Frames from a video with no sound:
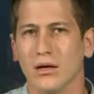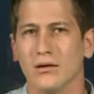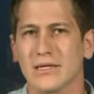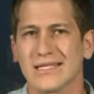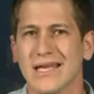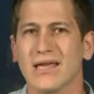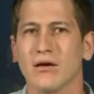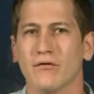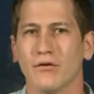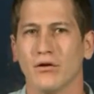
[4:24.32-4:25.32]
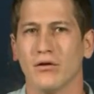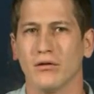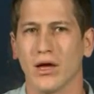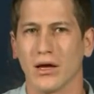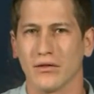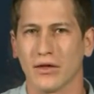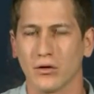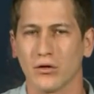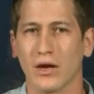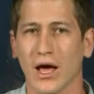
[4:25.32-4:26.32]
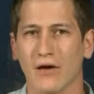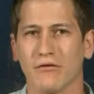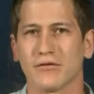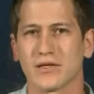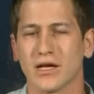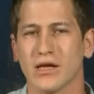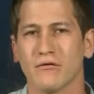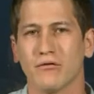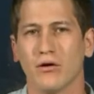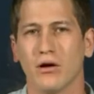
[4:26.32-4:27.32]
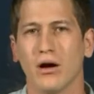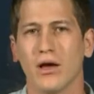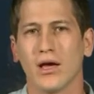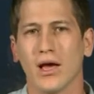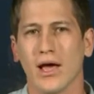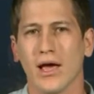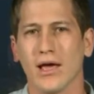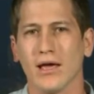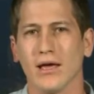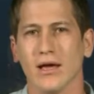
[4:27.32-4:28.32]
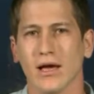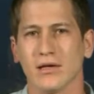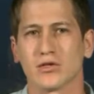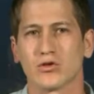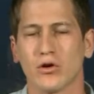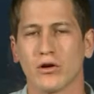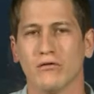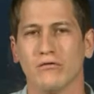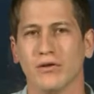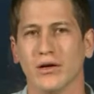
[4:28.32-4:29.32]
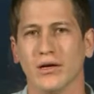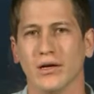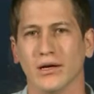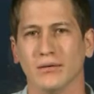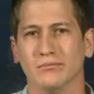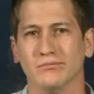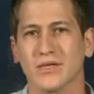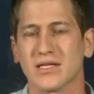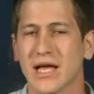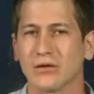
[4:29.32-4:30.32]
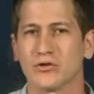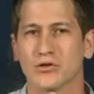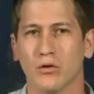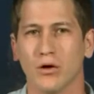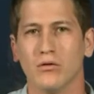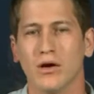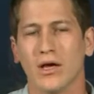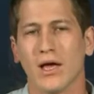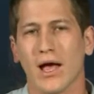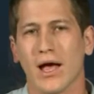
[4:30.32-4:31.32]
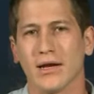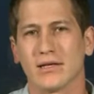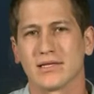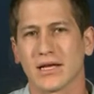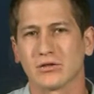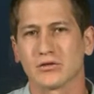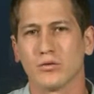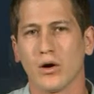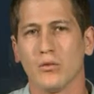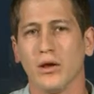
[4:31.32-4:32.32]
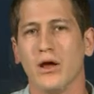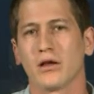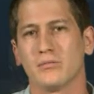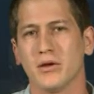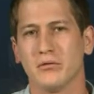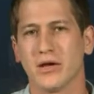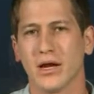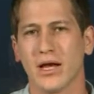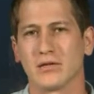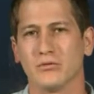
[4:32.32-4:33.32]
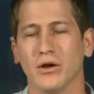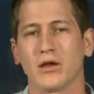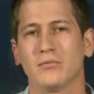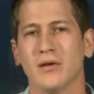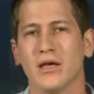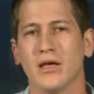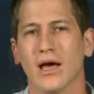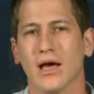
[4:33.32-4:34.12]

seeking for the good life, seeking for a sort of status quo, and a status quo will not be realized, will not be